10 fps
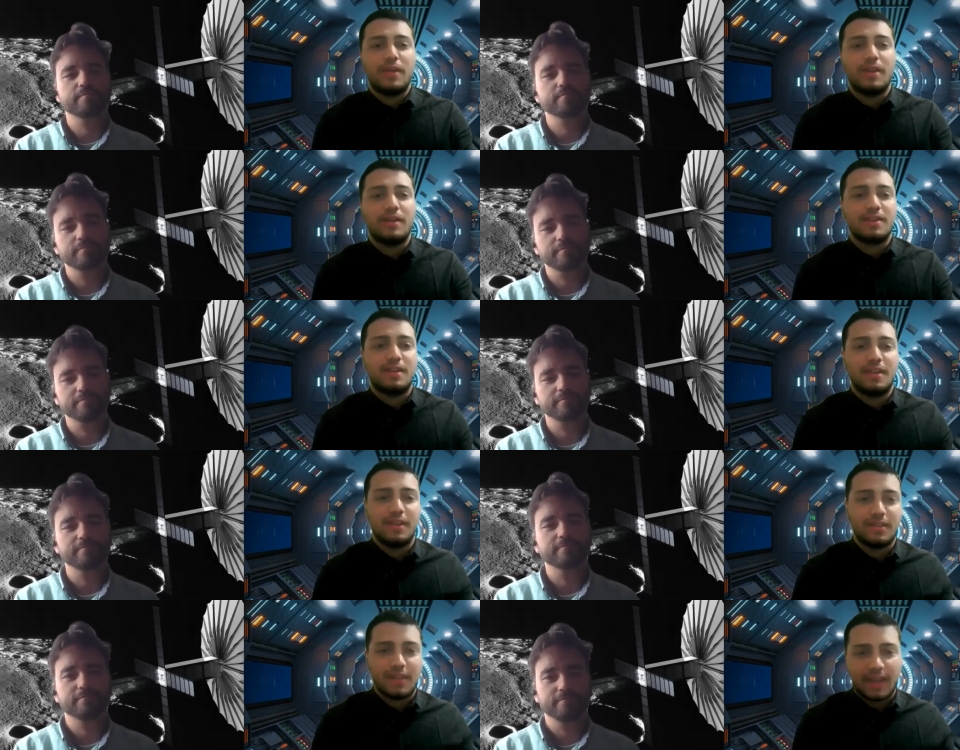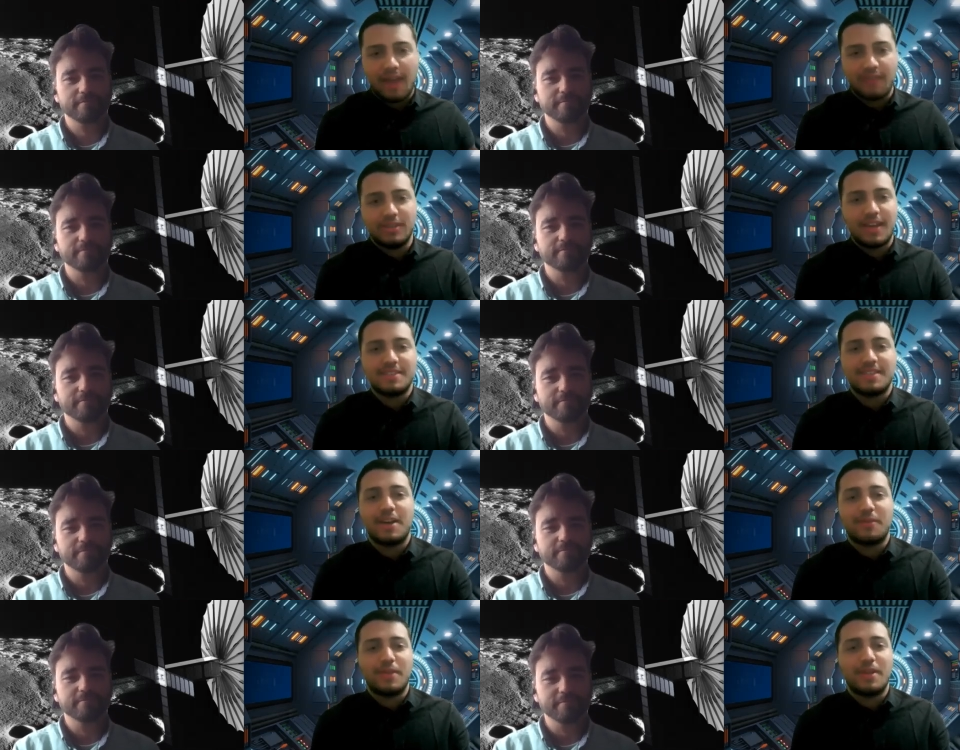Speaker 1: of things and then the like heavy tech
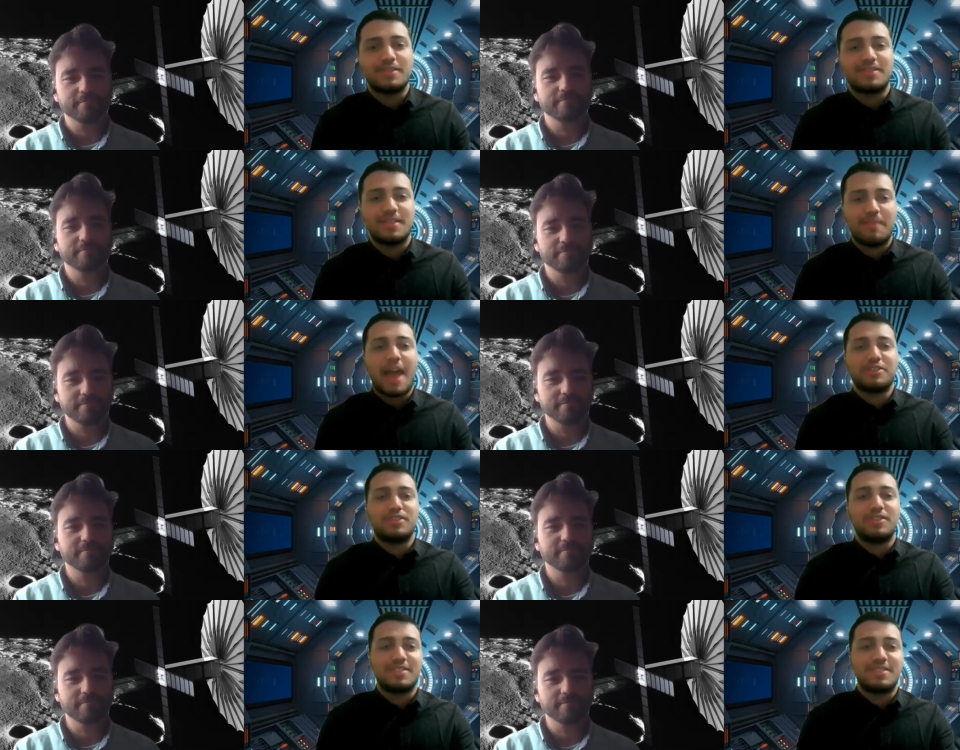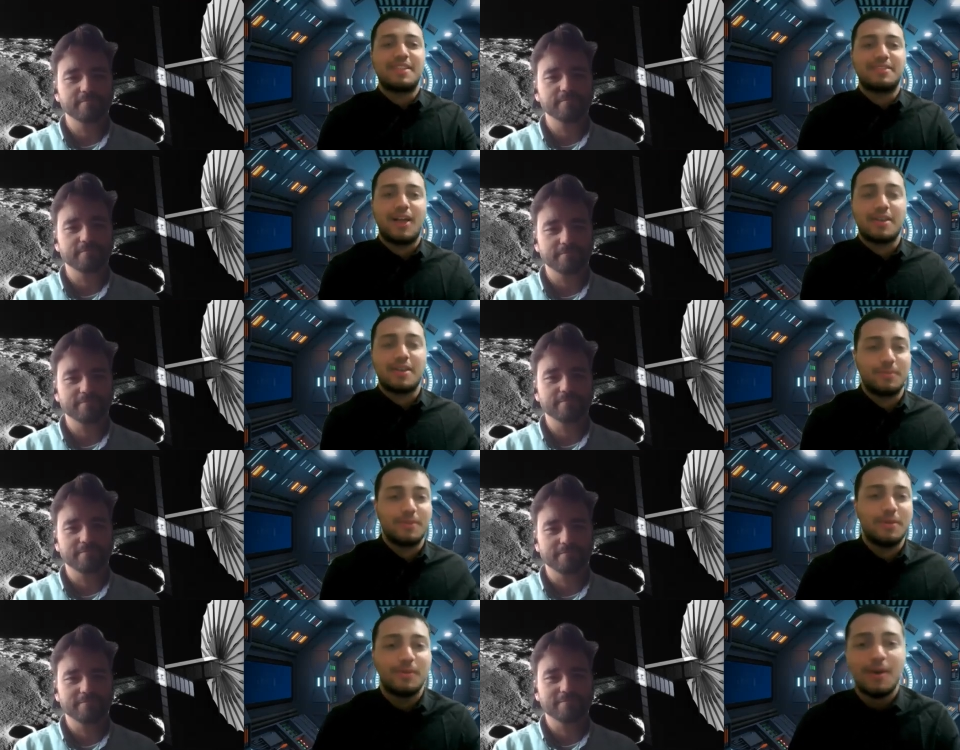side of things, the passion is not lost
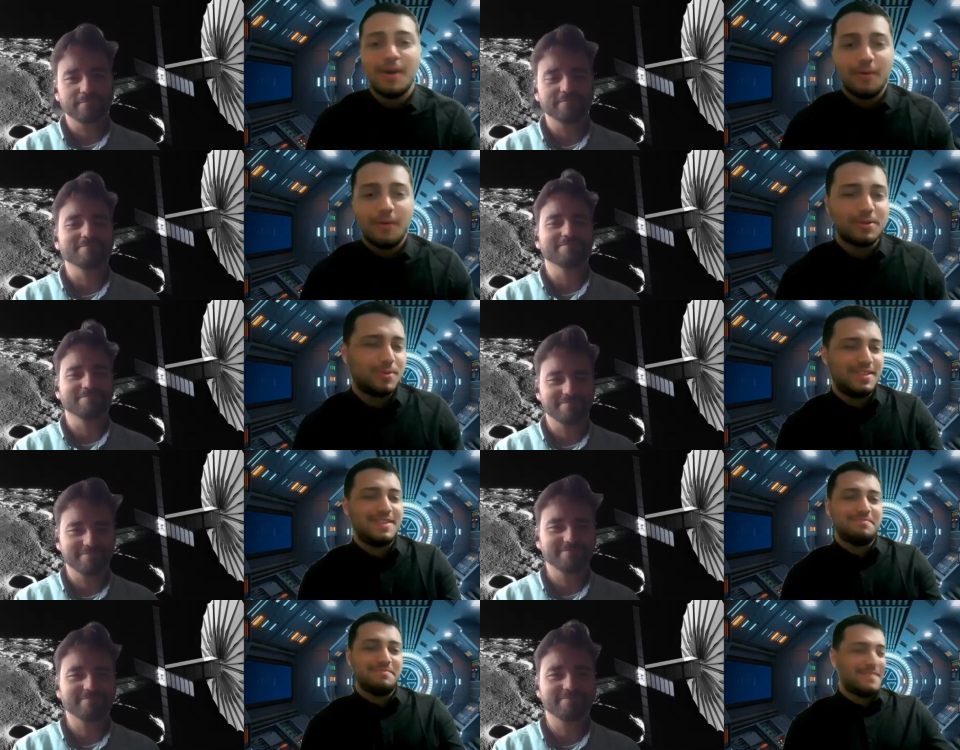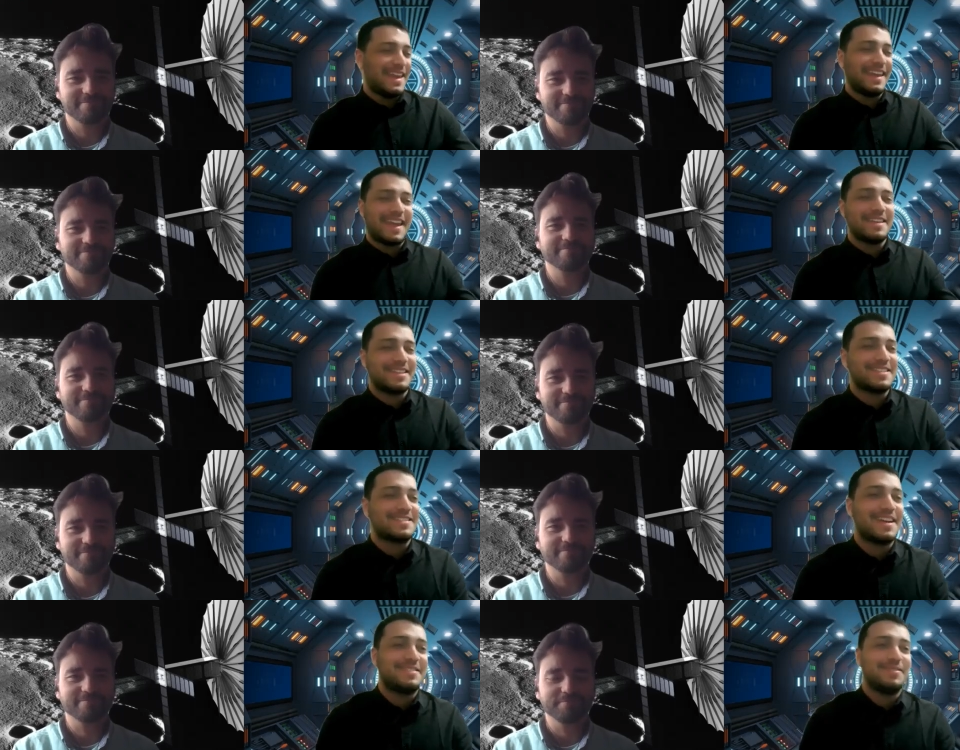with you, which we see in many
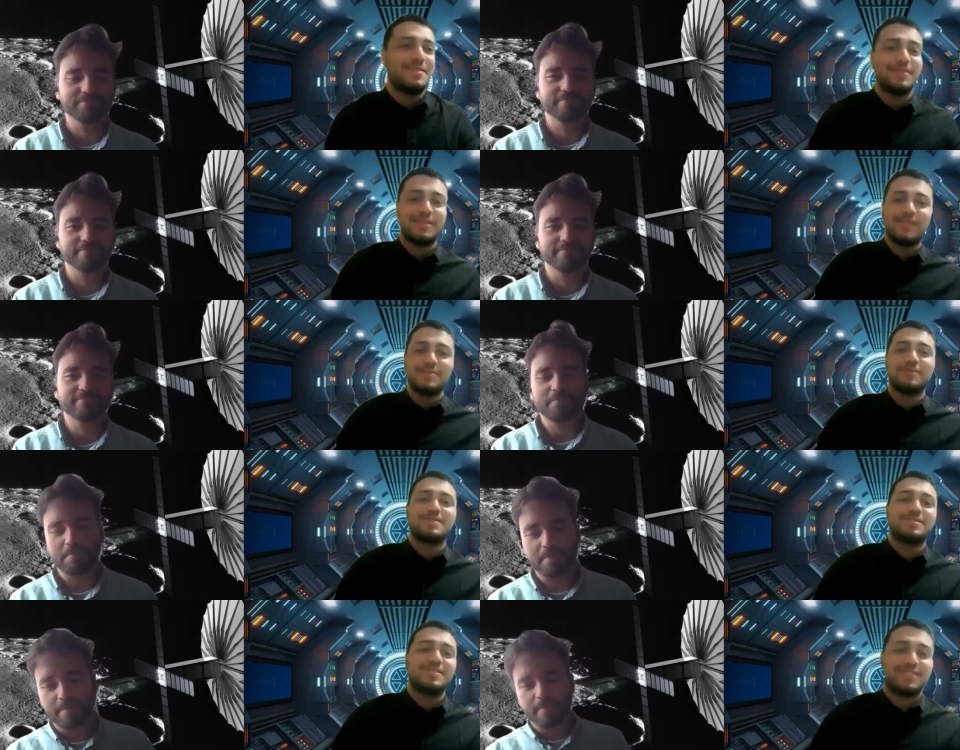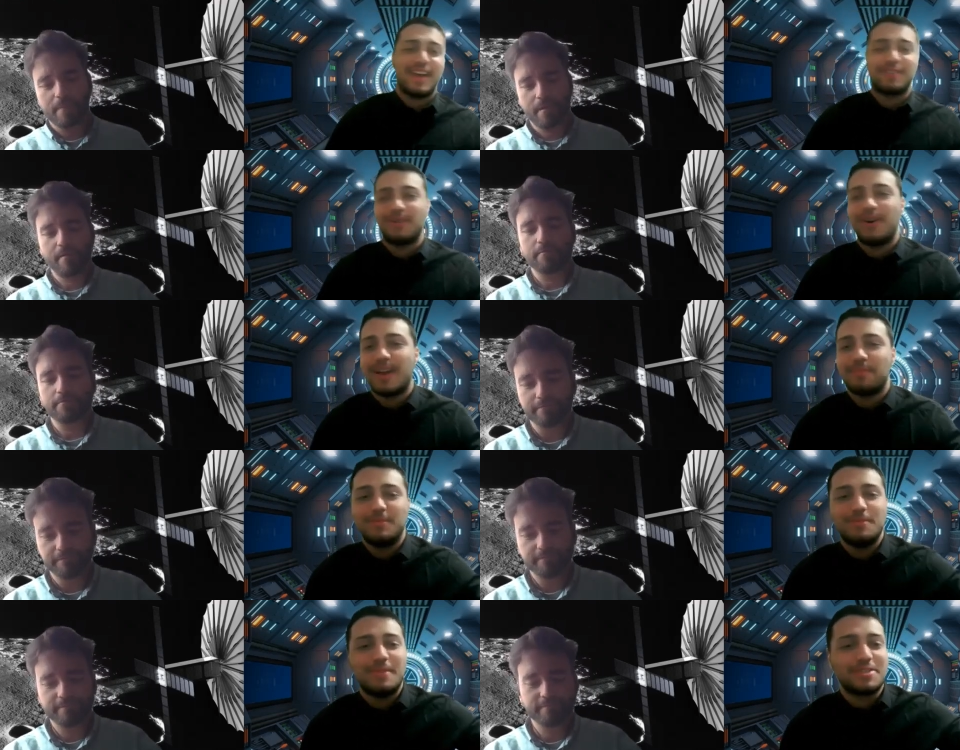cases that, you know, individuals just get caught
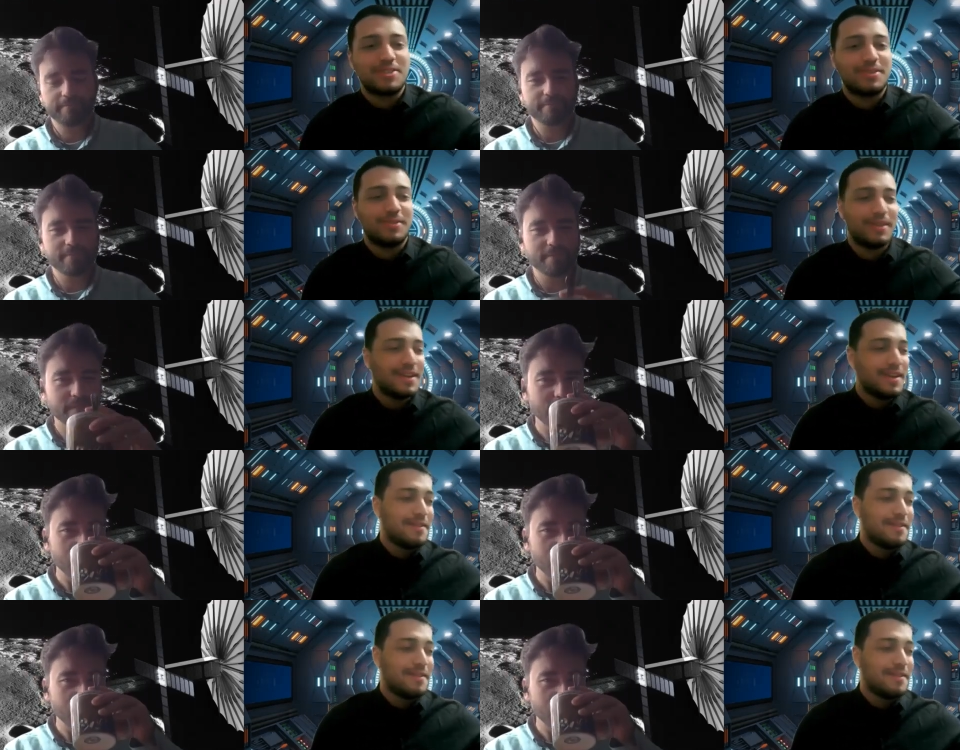up too much into the